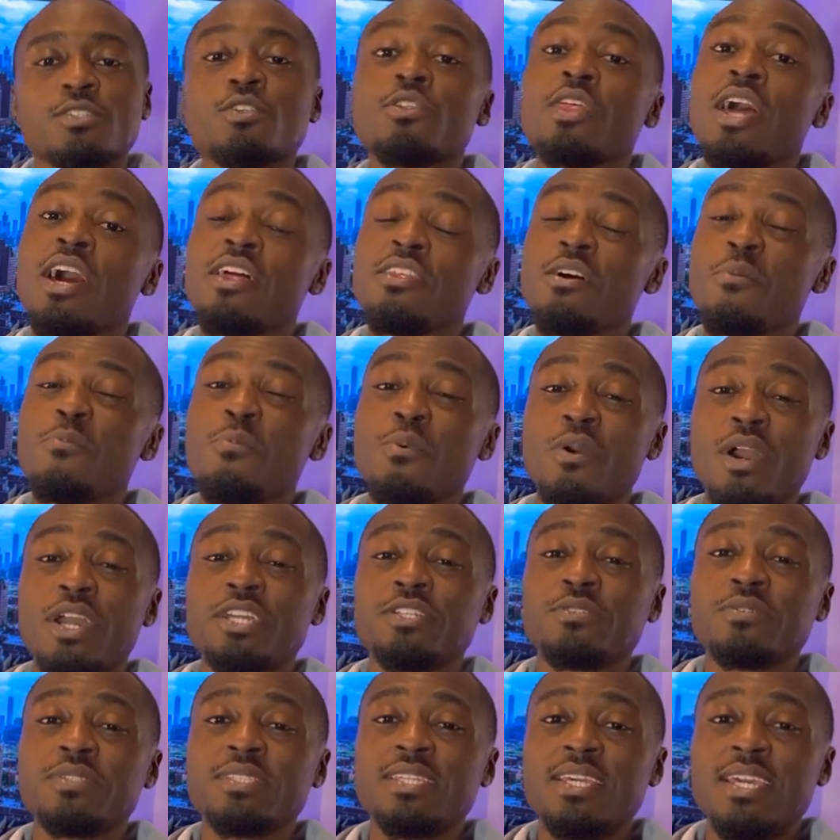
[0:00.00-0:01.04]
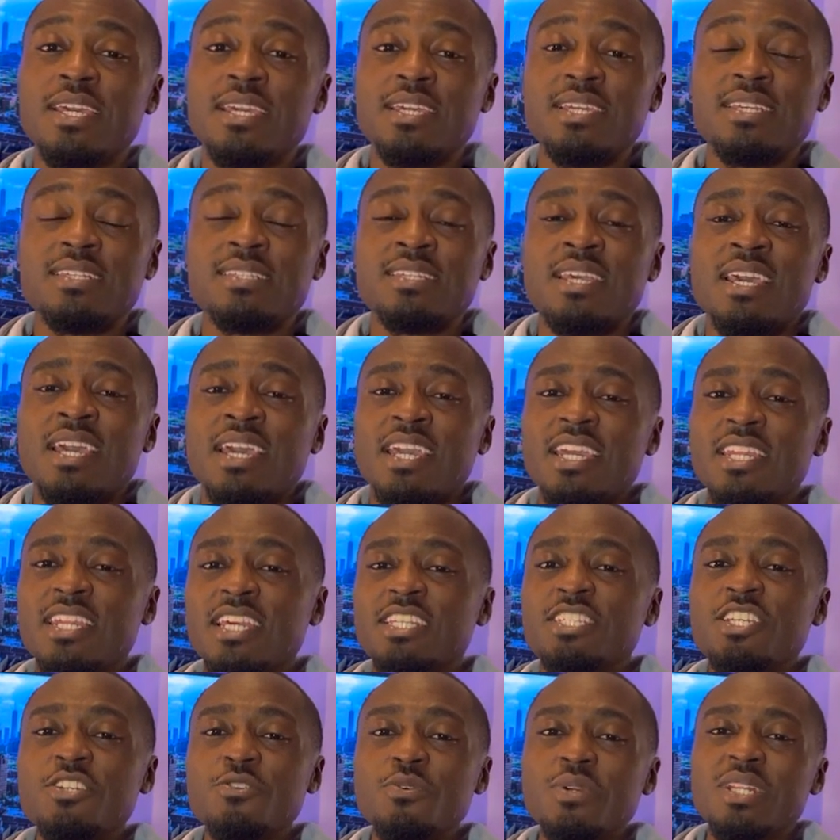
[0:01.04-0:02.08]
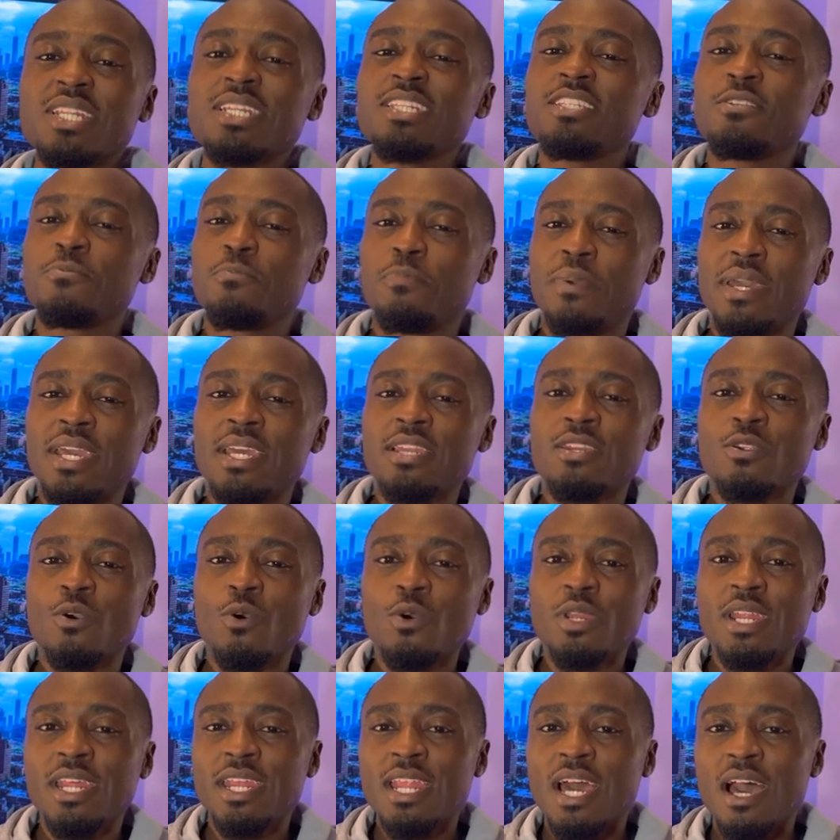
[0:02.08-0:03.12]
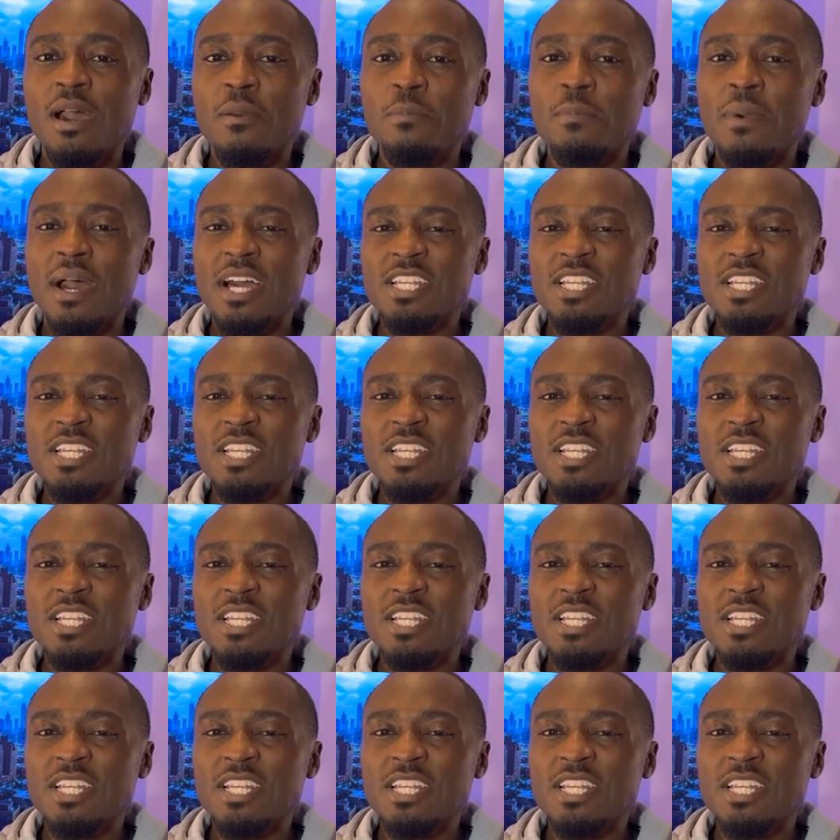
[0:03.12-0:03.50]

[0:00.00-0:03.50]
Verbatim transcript: So the other pro I should say is it doesn't really depend on an app